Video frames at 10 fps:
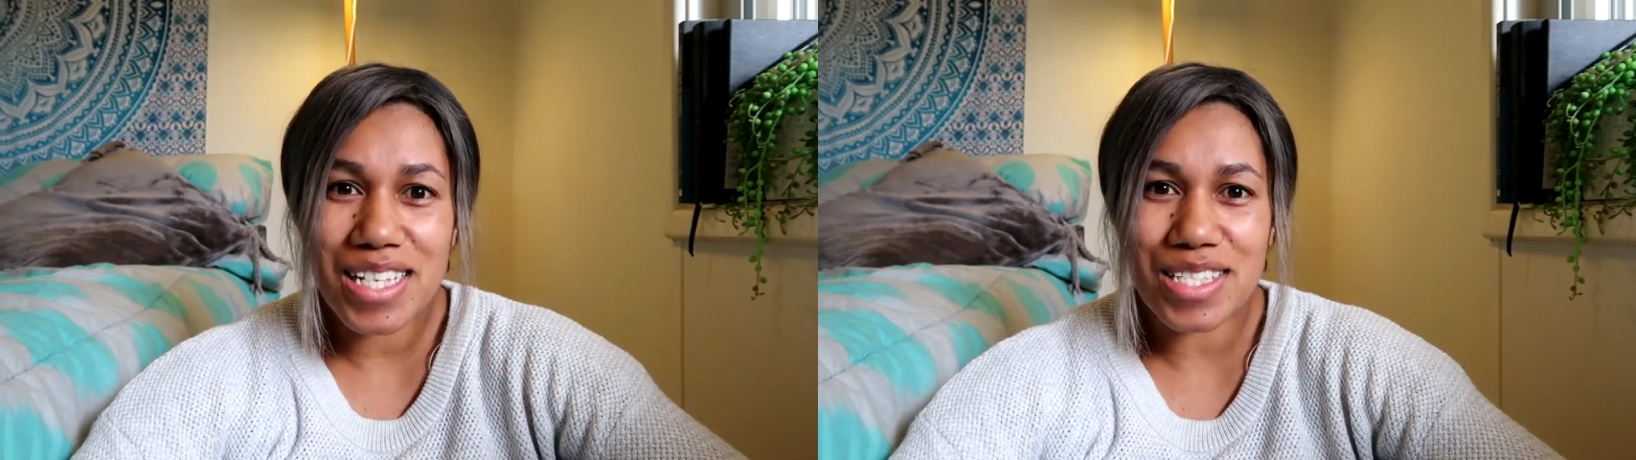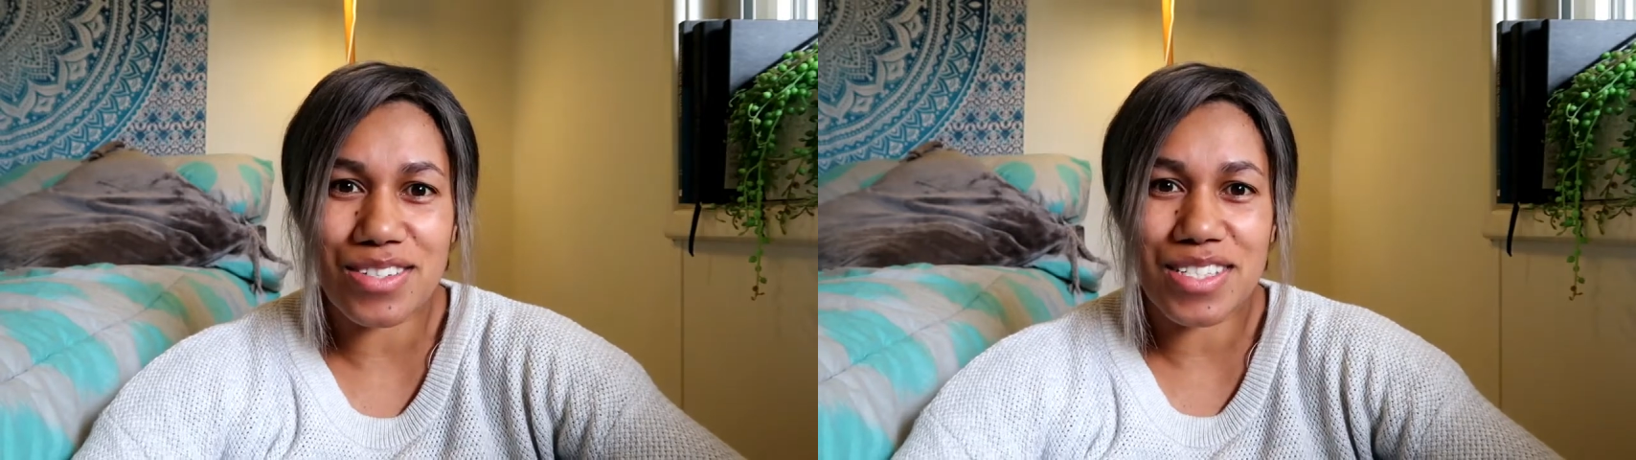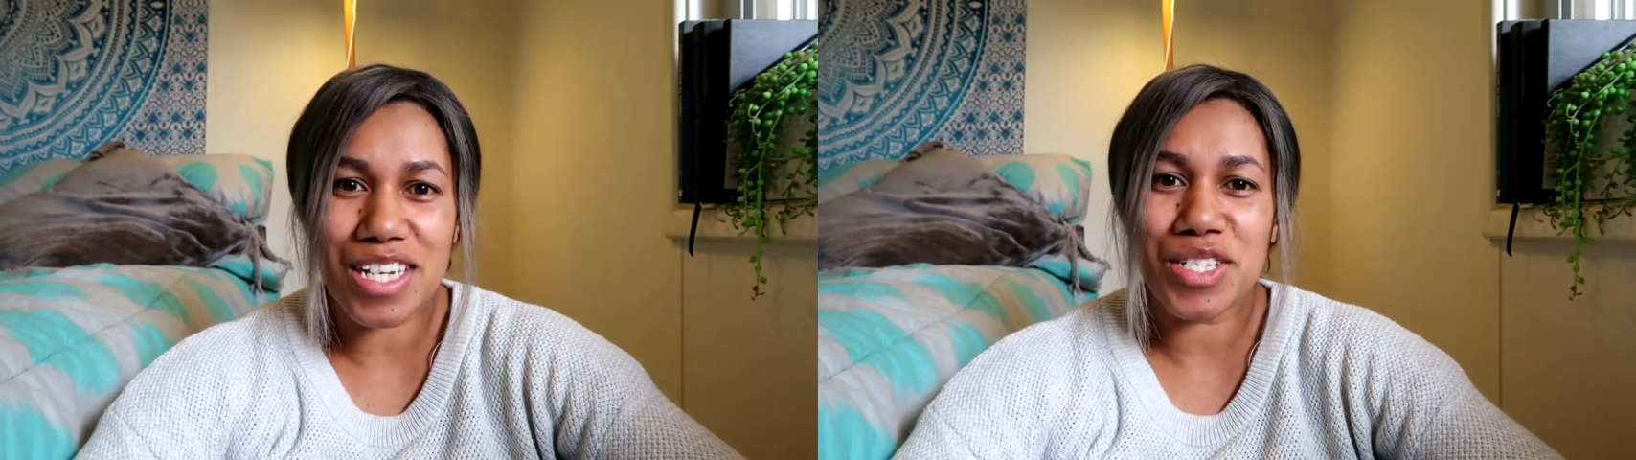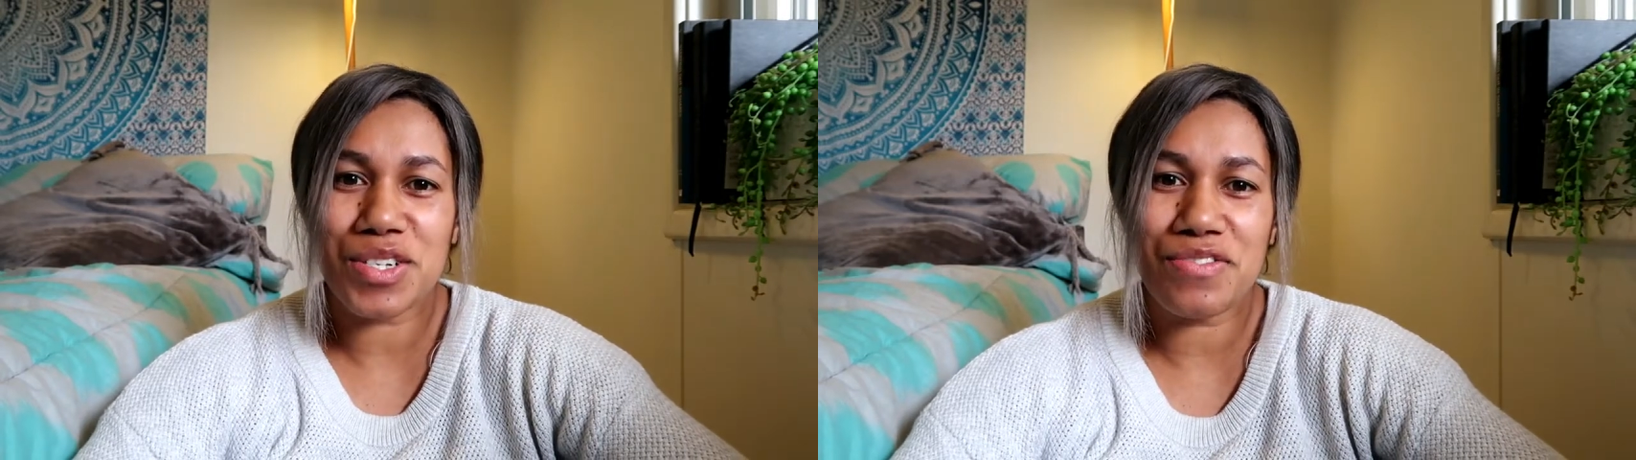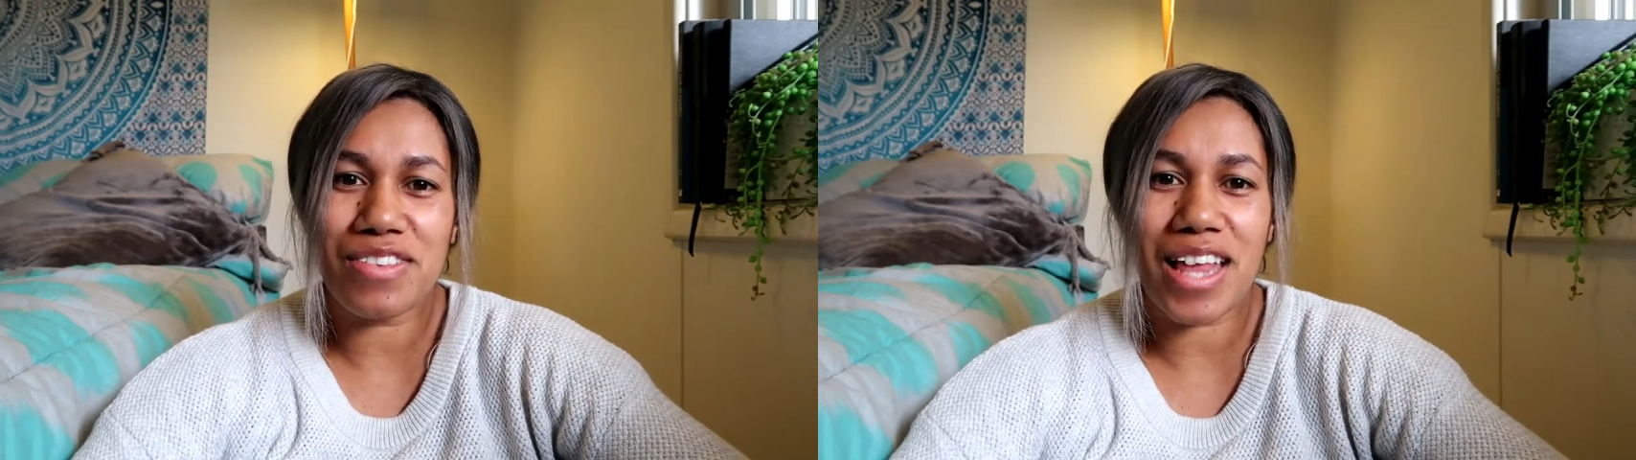so stay
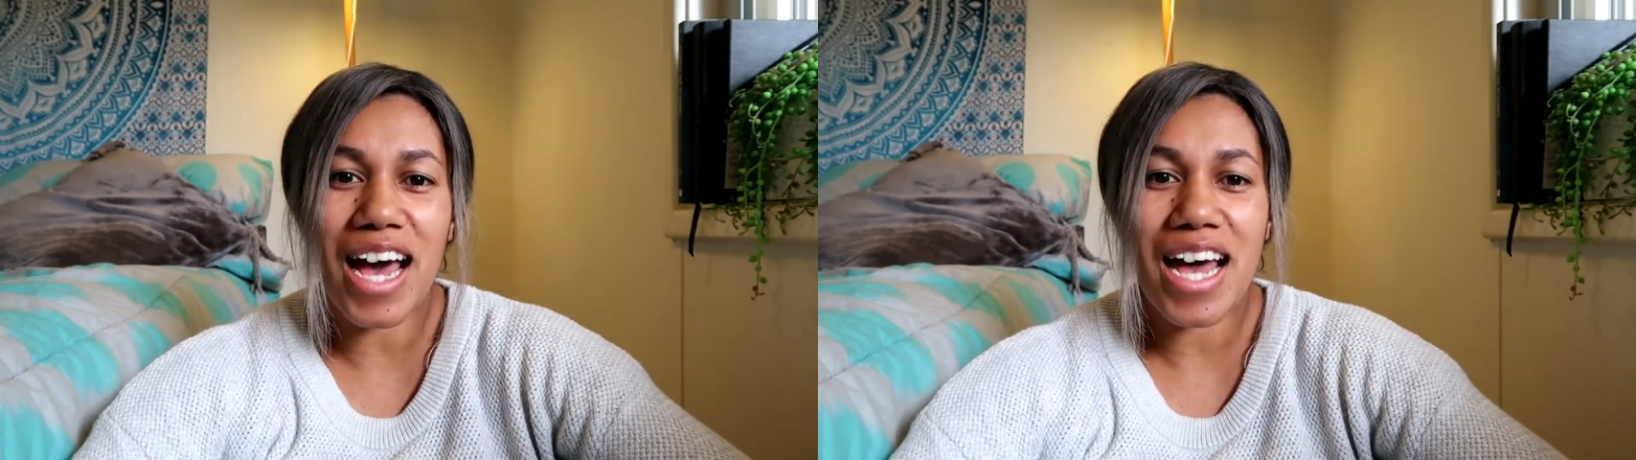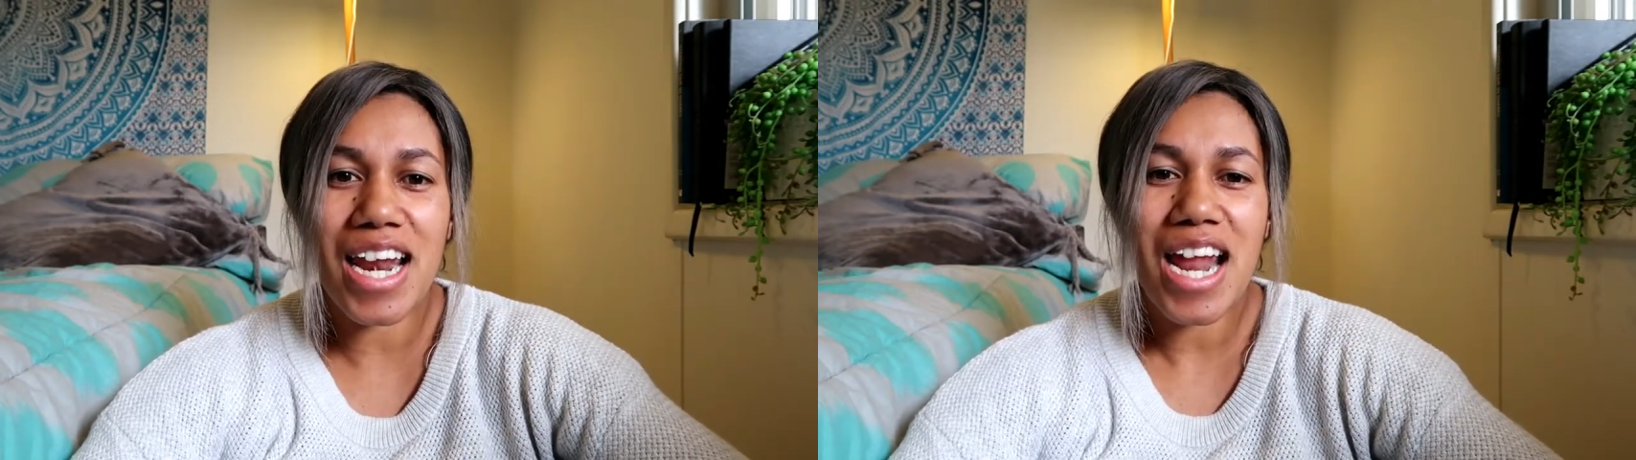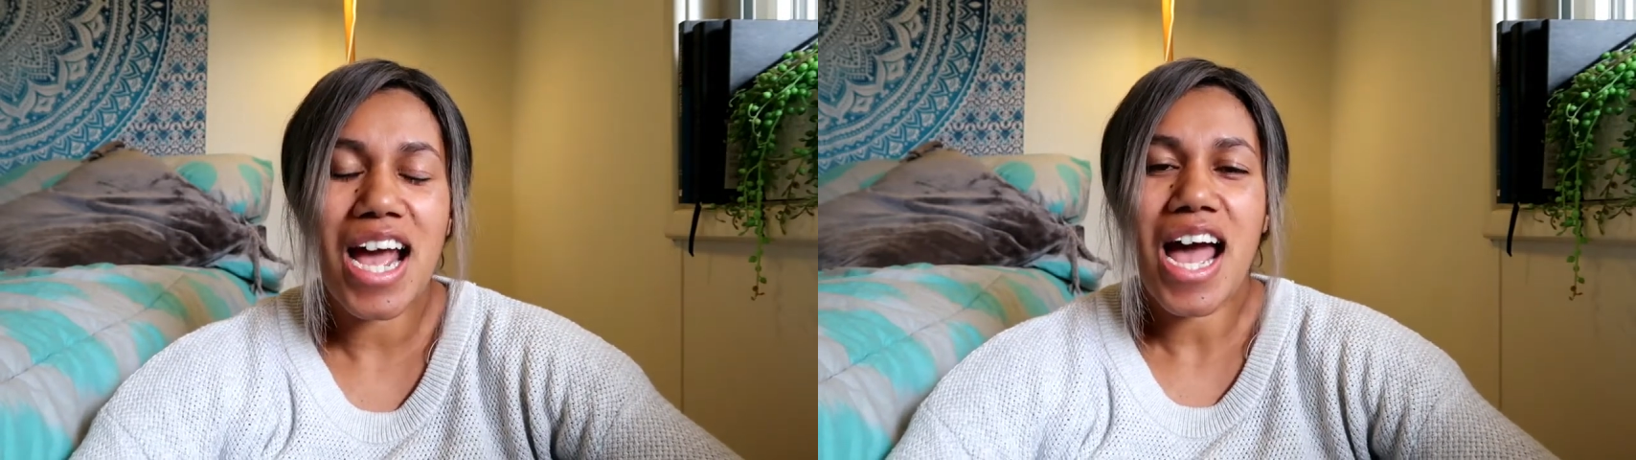tuned for that.